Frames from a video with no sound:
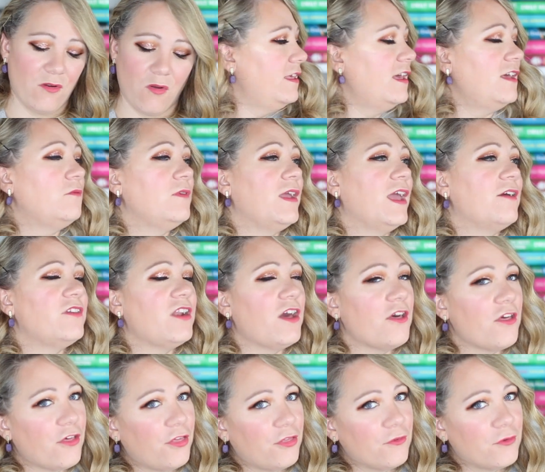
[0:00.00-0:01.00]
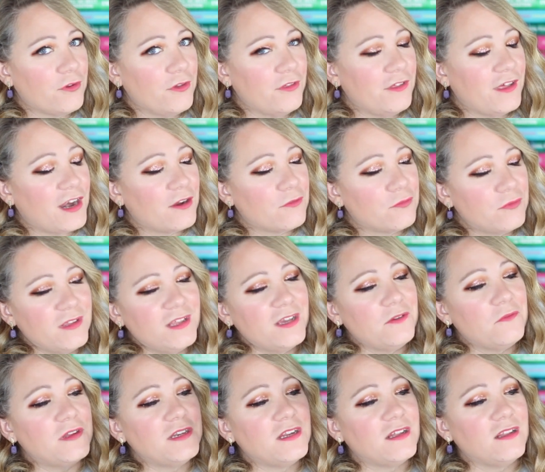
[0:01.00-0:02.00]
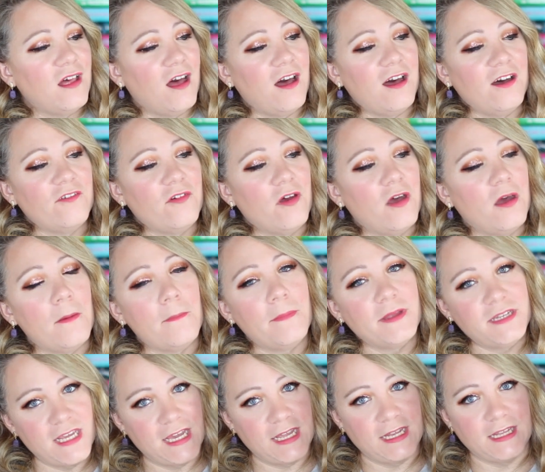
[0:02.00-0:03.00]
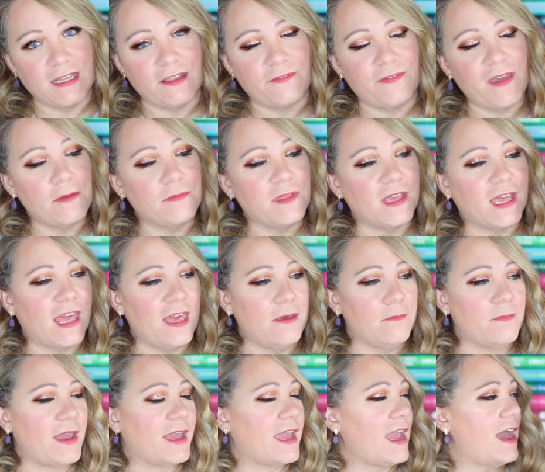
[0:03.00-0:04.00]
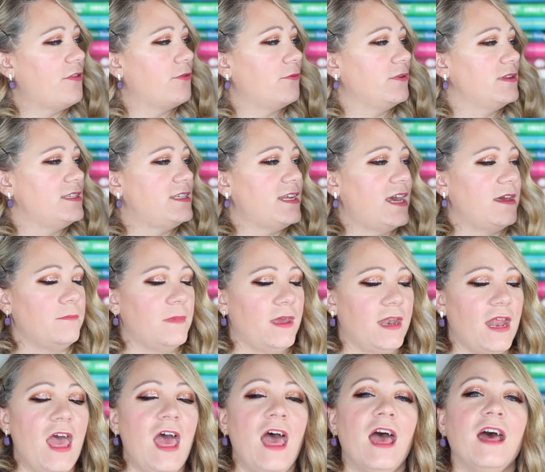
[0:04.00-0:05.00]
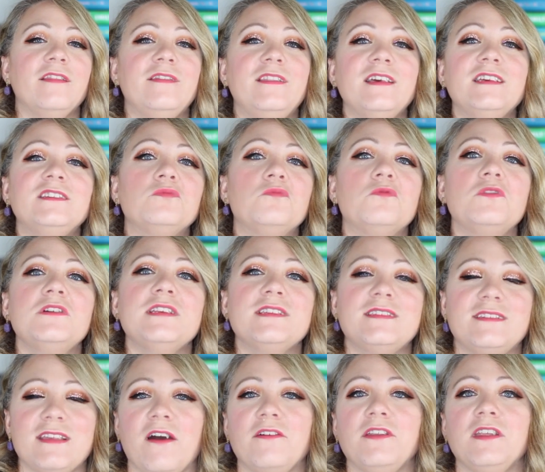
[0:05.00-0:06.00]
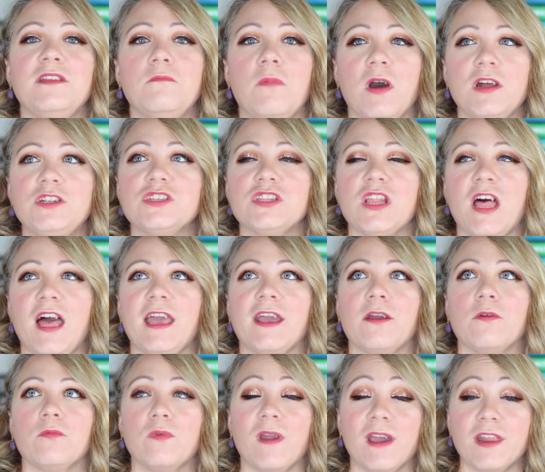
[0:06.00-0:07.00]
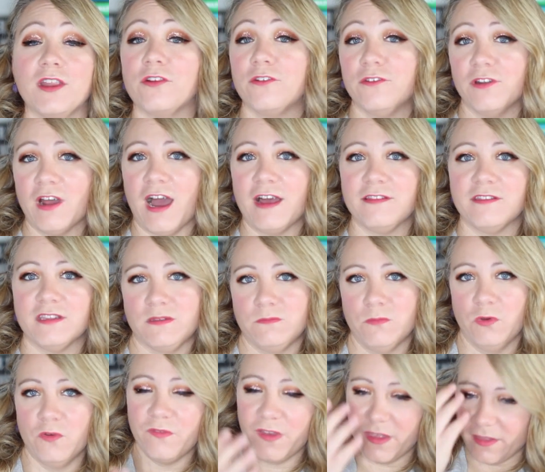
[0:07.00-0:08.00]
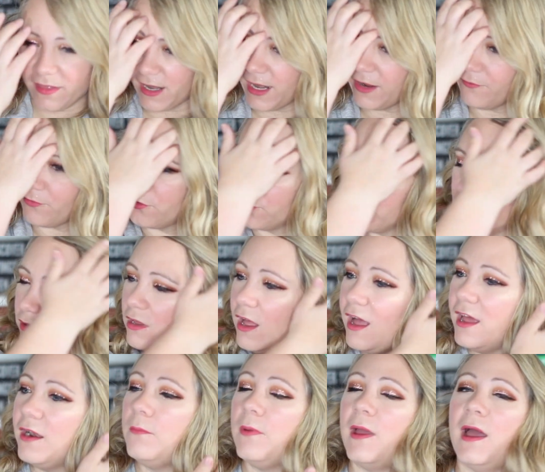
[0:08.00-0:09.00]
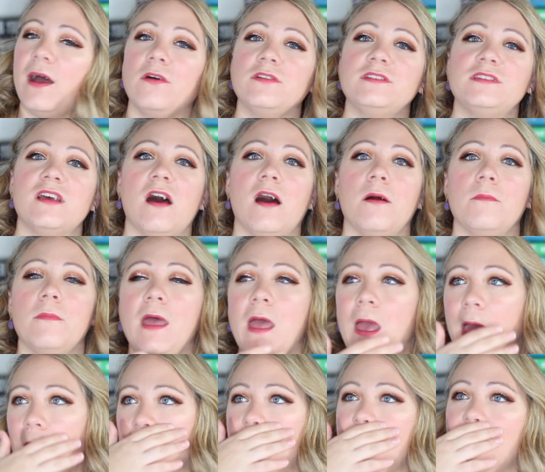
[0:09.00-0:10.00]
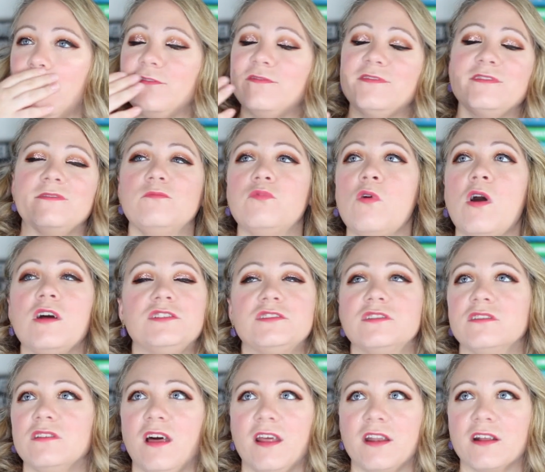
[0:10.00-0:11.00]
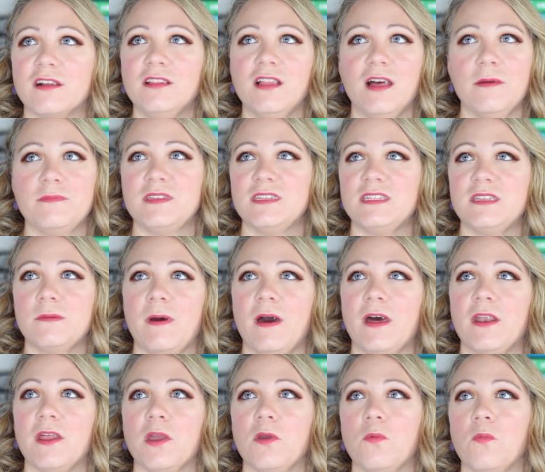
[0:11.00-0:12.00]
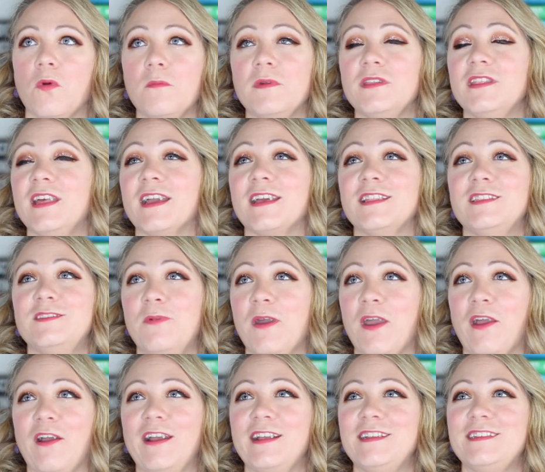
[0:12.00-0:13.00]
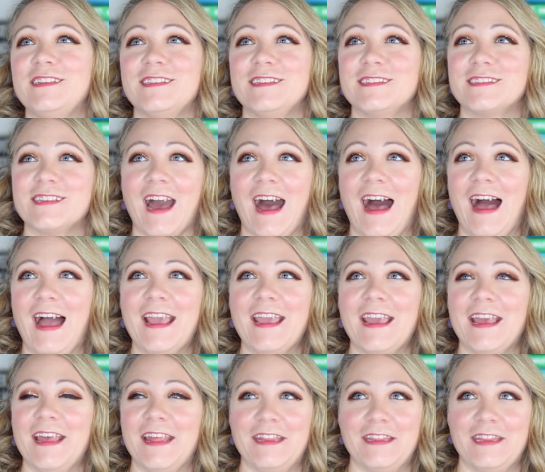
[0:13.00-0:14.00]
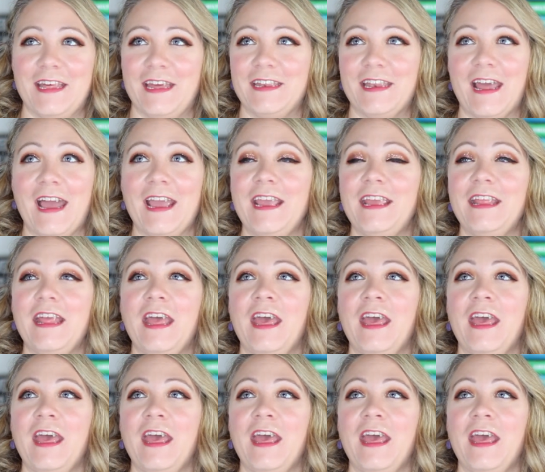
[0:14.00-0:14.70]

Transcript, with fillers: Then we have another thriller that I really wanted to love, but didn't. The Family Game by Catherine Steadman. This one sounded much like Ready or Not, this movie that I've heard a lot about, and I've watched a lot of clips. It's about a woman that gets married to this guy, and that night,